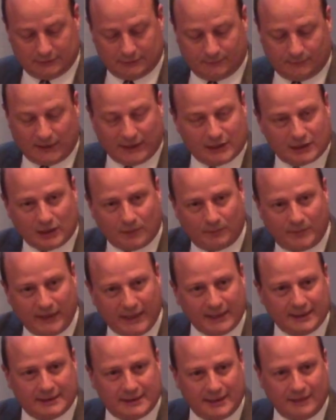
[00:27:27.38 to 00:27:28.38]
But it's a
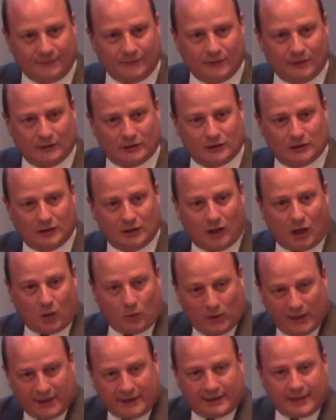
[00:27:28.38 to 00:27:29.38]
big difference. Are
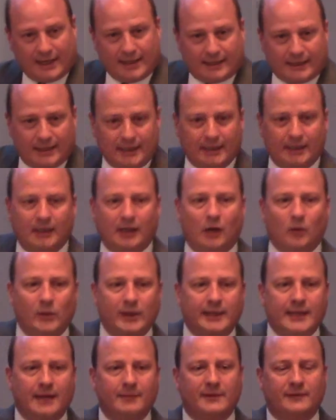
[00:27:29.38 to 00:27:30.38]
we
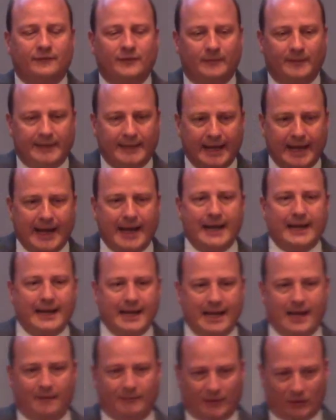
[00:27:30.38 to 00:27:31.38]
coming from the I
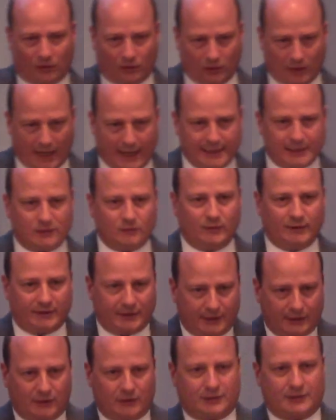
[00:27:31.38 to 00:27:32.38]
am, the Christ
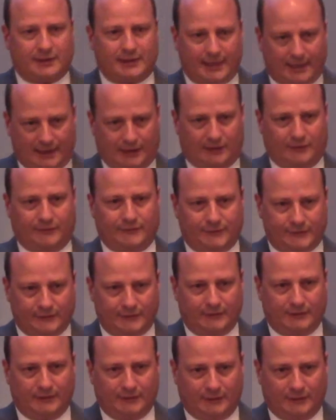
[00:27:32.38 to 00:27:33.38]
within
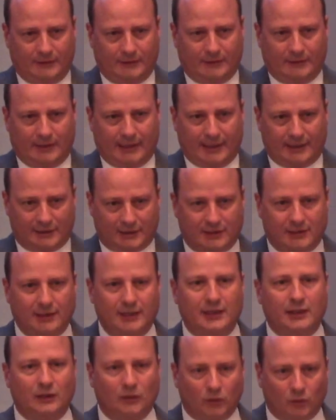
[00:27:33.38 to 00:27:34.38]
ourselves, and
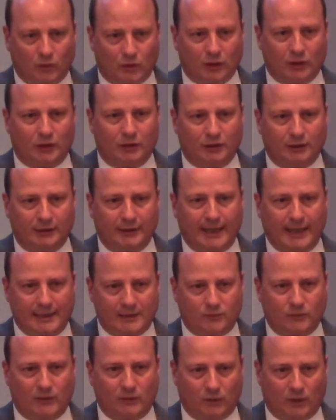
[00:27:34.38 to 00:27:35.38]
seeing the world
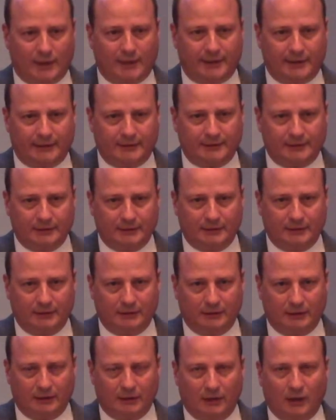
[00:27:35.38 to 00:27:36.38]
as we want it?
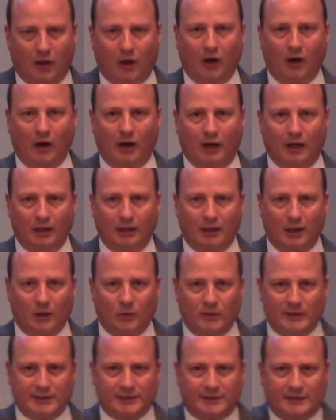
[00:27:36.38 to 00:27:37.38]
Or
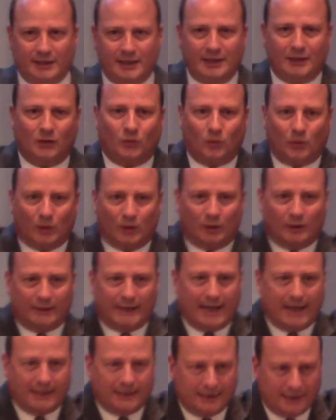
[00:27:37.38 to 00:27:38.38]
are we seeing the world
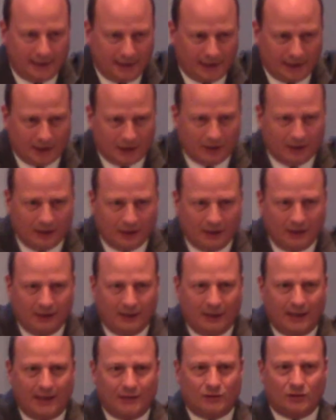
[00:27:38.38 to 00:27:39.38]
out here
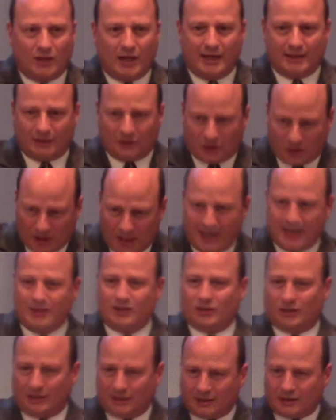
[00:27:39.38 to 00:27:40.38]
and trying to
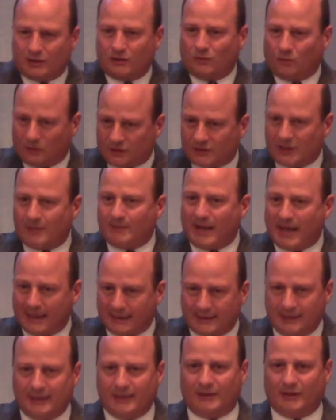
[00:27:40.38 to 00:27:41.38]
change it into some
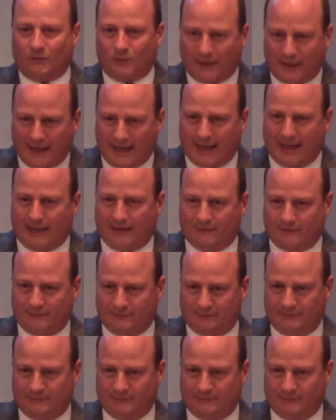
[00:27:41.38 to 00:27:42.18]
idea that we have?